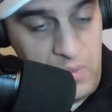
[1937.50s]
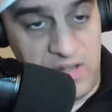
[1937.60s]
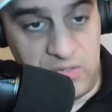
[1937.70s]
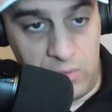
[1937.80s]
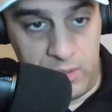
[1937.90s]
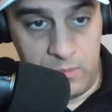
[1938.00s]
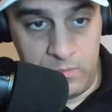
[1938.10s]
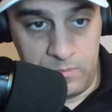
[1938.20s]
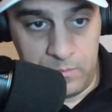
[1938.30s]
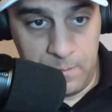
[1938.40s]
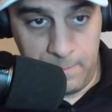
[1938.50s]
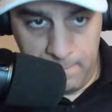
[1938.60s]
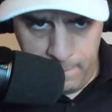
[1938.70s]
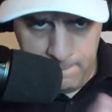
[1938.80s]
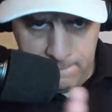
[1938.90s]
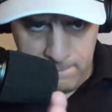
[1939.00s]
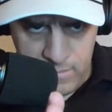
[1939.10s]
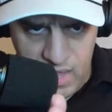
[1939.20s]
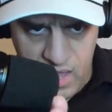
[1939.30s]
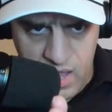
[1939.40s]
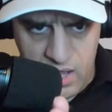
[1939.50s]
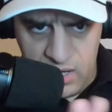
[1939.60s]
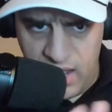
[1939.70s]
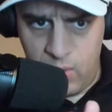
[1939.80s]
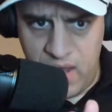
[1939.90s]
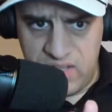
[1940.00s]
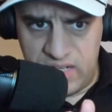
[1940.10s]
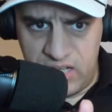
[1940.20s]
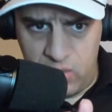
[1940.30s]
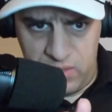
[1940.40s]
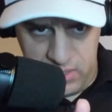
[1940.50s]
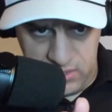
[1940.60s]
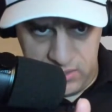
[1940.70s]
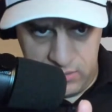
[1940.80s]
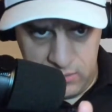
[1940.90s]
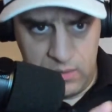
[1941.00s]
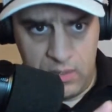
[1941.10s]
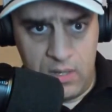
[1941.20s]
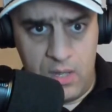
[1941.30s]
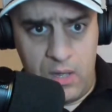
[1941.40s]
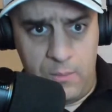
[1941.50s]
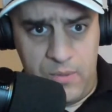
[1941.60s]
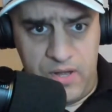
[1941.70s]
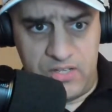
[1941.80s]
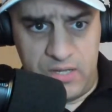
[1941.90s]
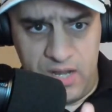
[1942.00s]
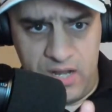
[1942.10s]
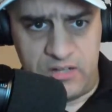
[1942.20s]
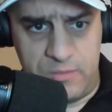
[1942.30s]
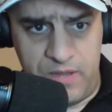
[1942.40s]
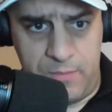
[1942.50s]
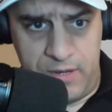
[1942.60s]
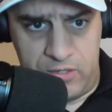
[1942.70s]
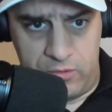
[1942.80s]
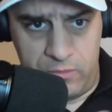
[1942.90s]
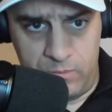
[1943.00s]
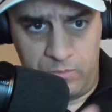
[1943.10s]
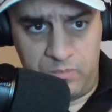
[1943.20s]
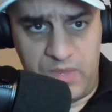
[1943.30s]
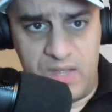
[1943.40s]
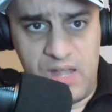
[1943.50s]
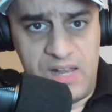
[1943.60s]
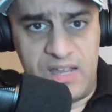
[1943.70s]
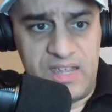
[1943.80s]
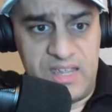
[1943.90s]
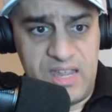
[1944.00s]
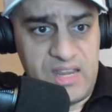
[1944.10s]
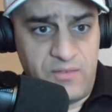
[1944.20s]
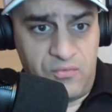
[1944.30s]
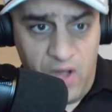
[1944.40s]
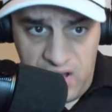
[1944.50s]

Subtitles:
mandatory. A lot of ways I can go with this, but here's the big picture. He never